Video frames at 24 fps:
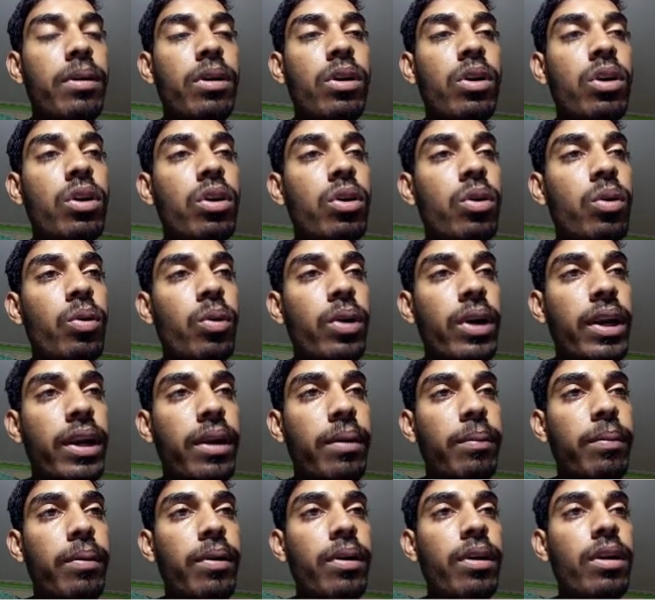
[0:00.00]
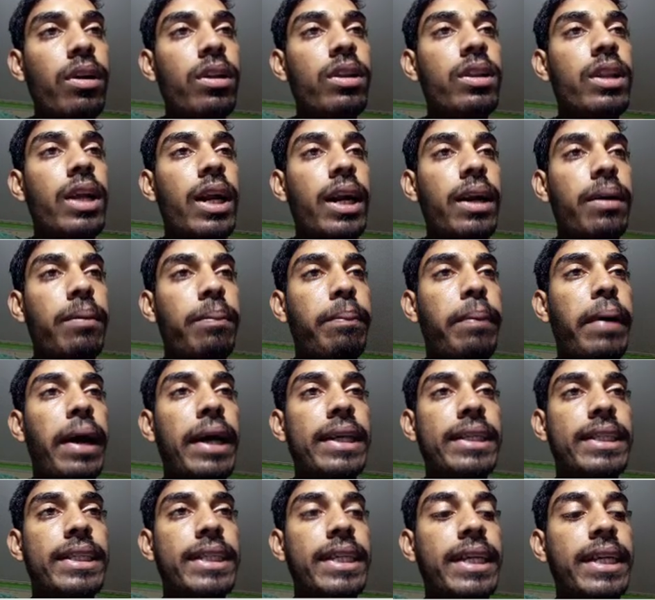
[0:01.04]
whenever that
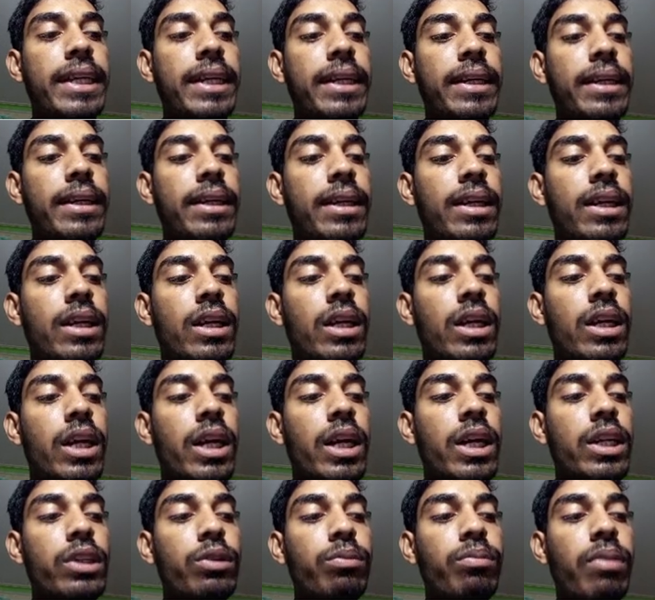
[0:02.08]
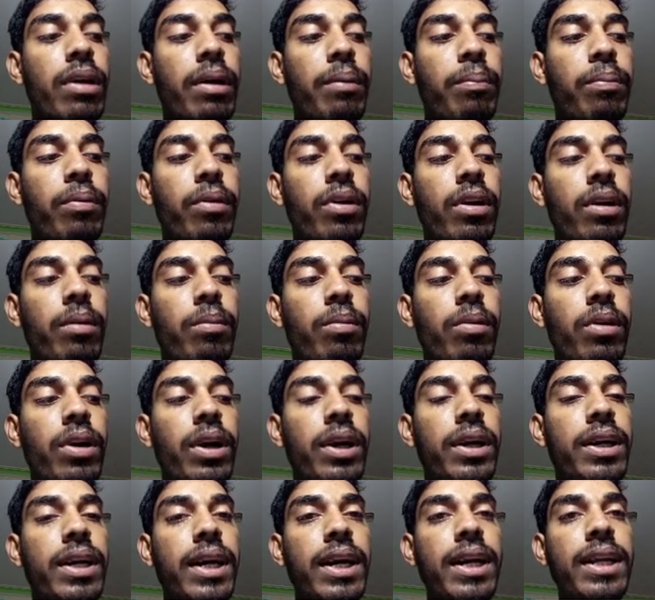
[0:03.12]
passing its vapor
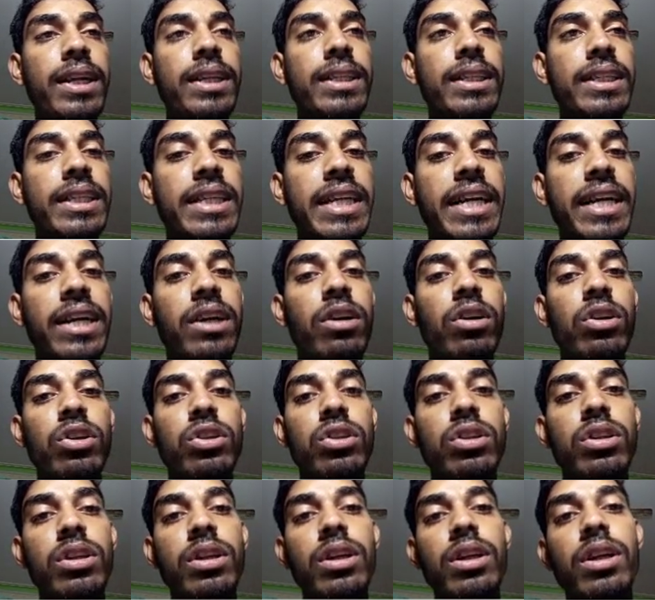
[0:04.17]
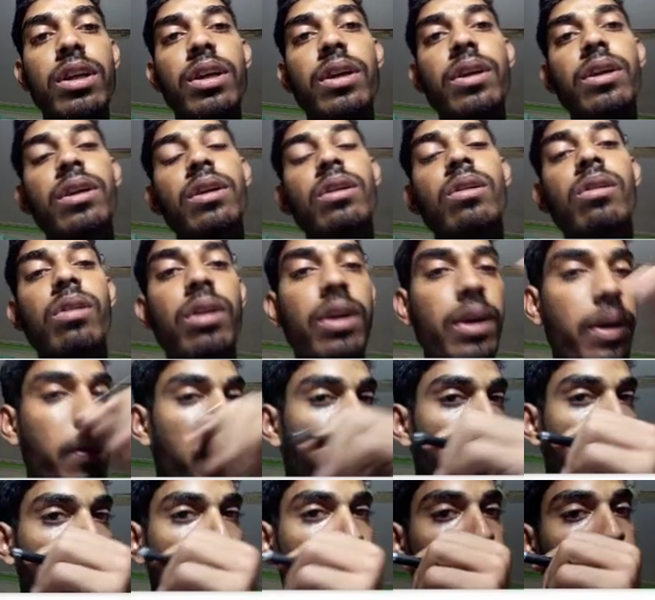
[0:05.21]
overheated zinc dust. Okay,
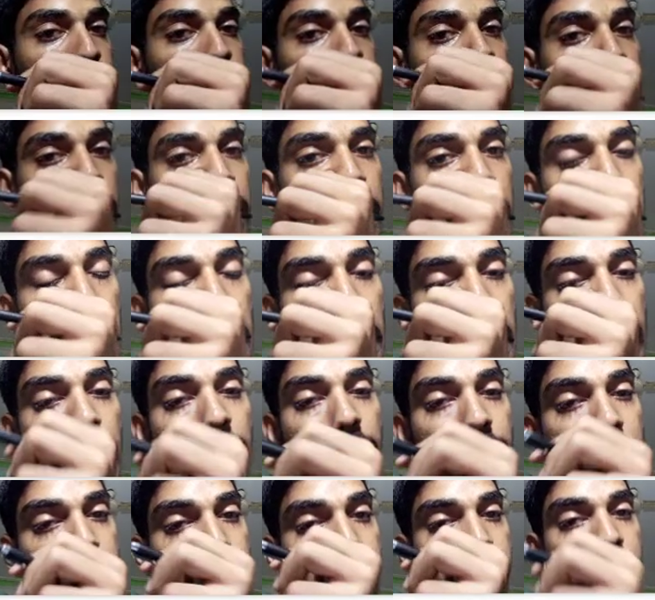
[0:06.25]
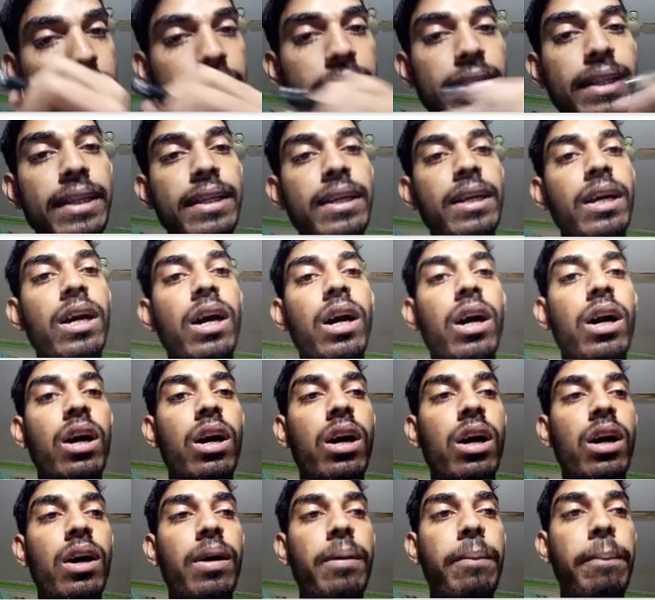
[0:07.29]
let me
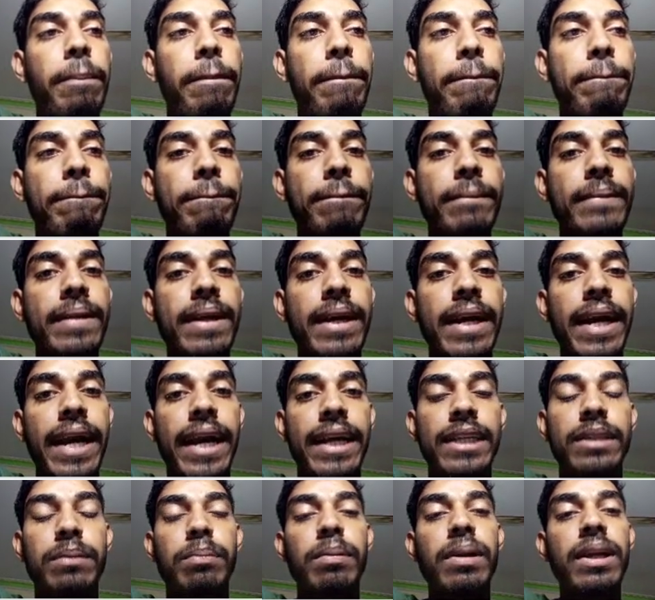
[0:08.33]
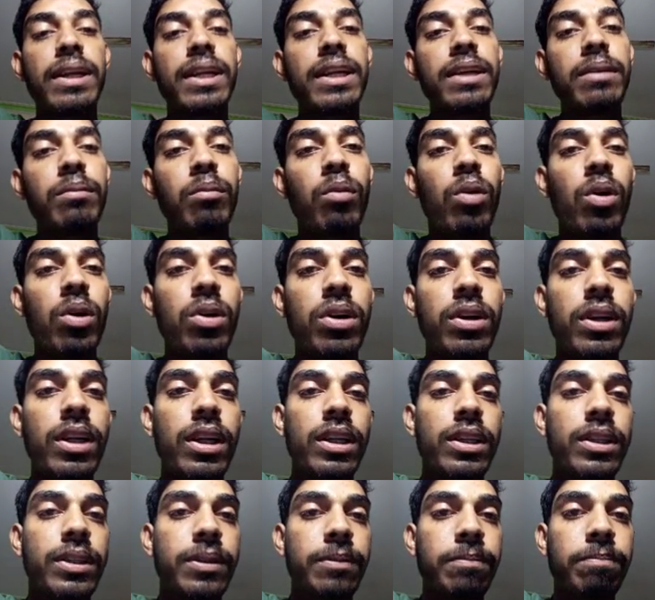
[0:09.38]
explain in more details.
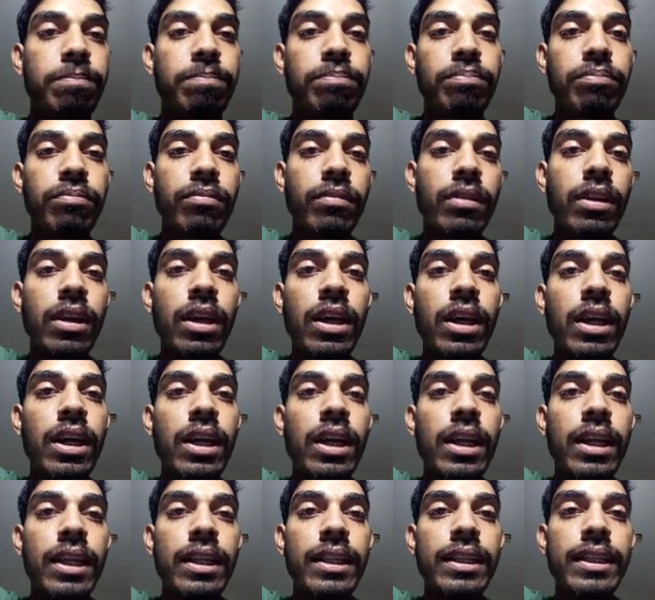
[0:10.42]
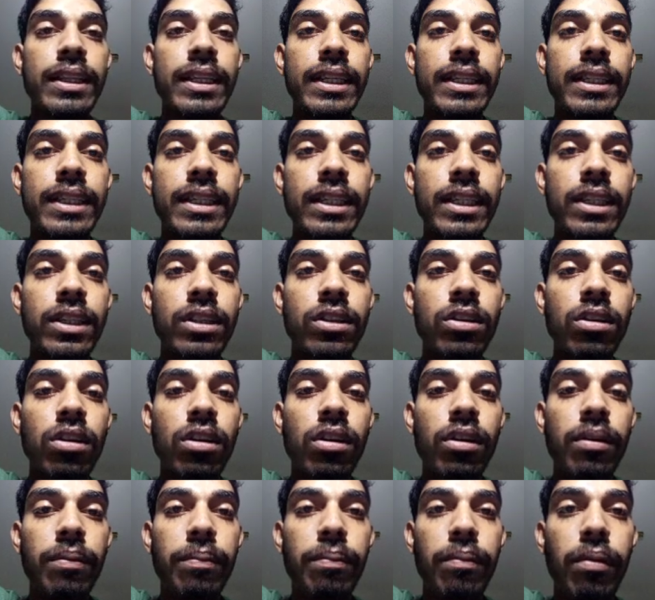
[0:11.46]
This is the
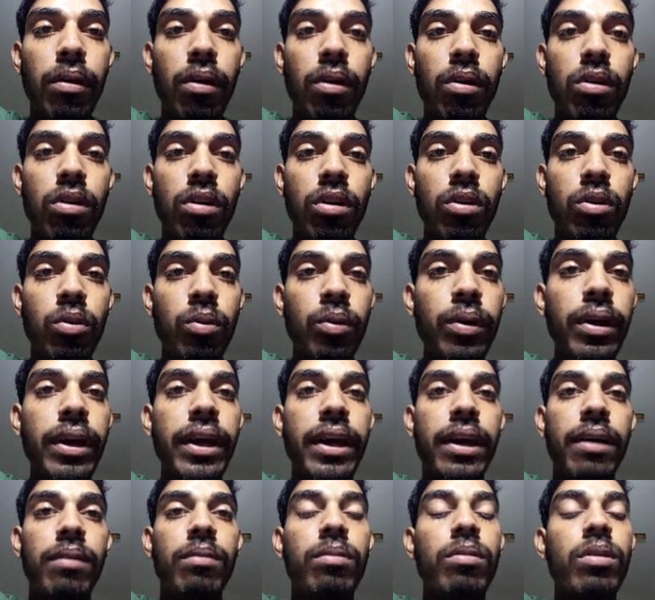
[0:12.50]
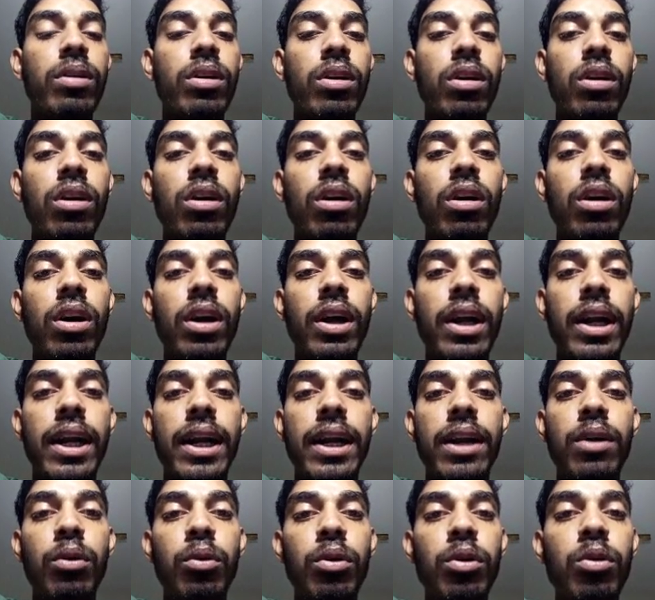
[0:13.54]
product we have, and
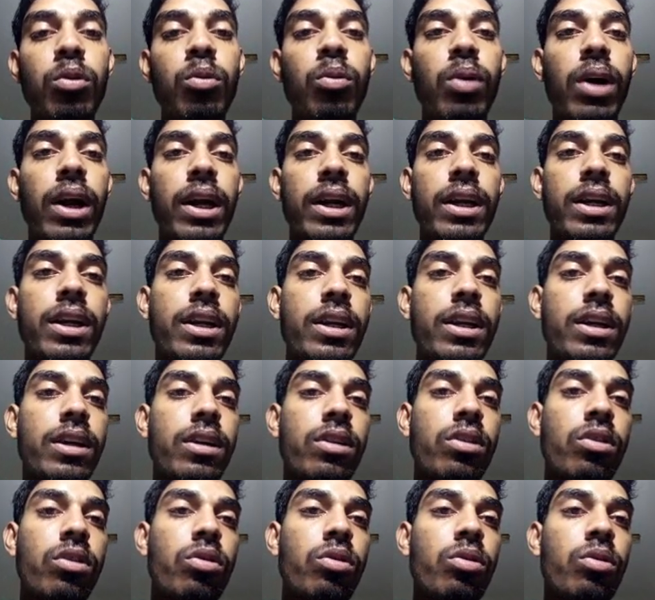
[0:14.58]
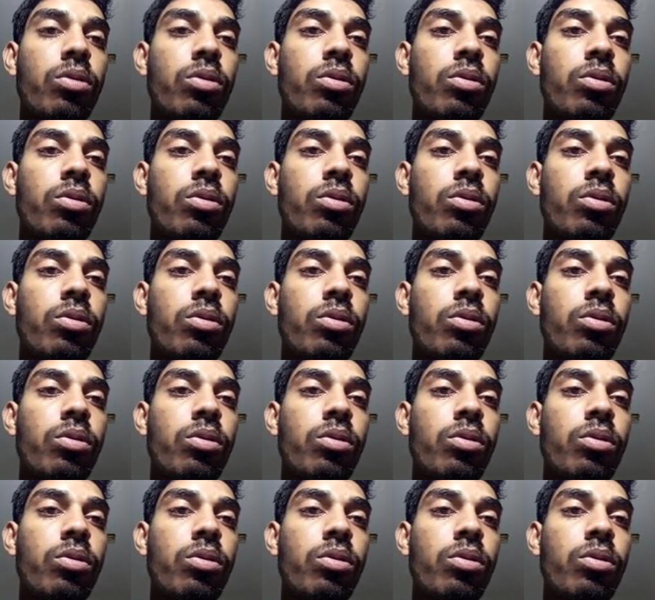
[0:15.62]
we want to